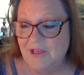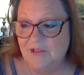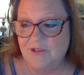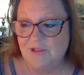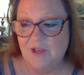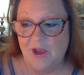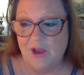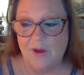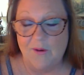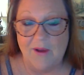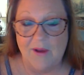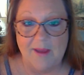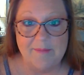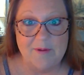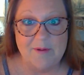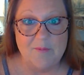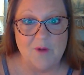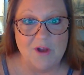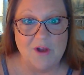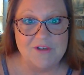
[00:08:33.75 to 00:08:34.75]
So I've
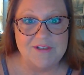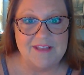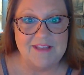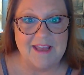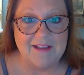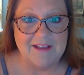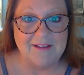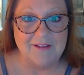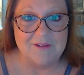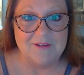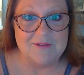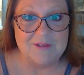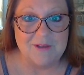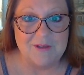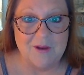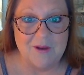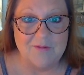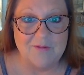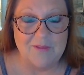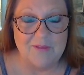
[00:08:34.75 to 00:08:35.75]
been watching that
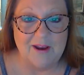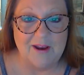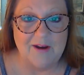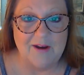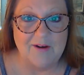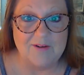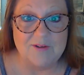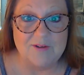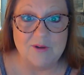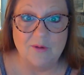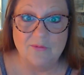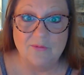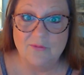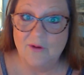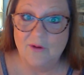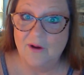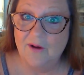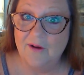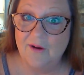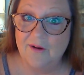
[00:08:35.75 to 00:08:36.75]
closely over there, and so
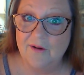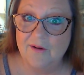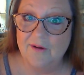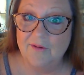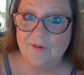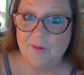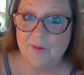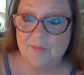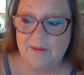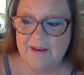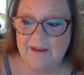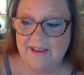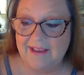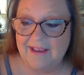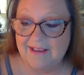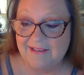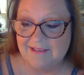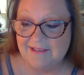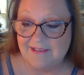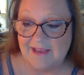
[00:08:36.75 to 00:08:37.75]
far nobody
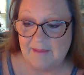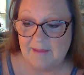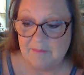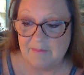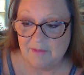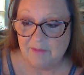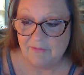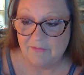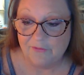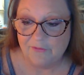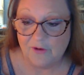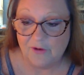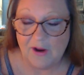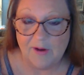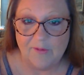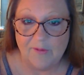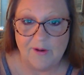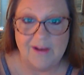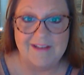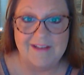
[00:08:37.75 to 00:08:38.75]
has named the
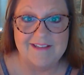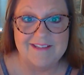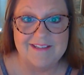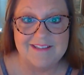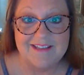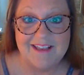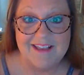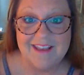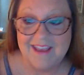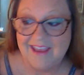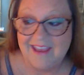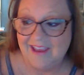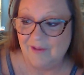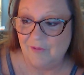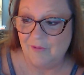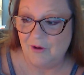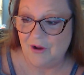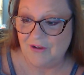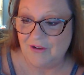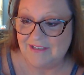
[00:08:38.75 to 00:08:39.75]
fragrance.
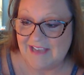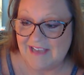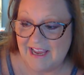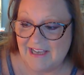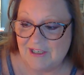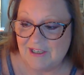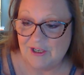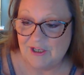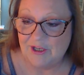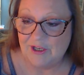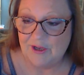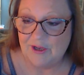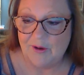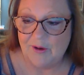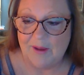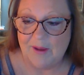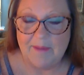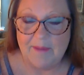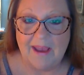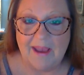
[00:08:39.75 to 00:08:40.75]
We're on day two.
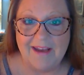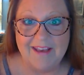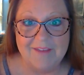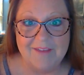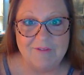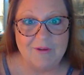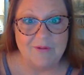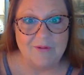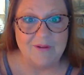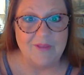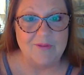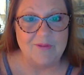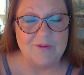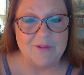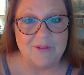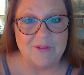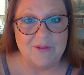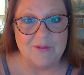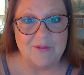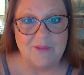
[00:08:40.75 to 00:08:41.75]
I might give you another
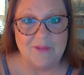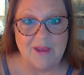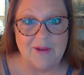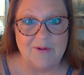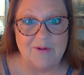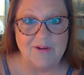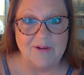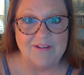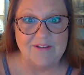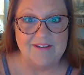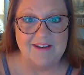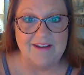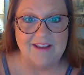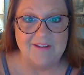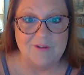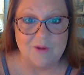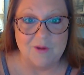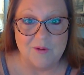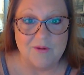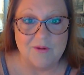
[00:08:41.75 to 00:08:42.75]
clue later on today.
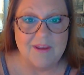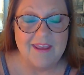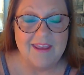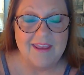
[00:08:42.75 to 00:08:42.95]
So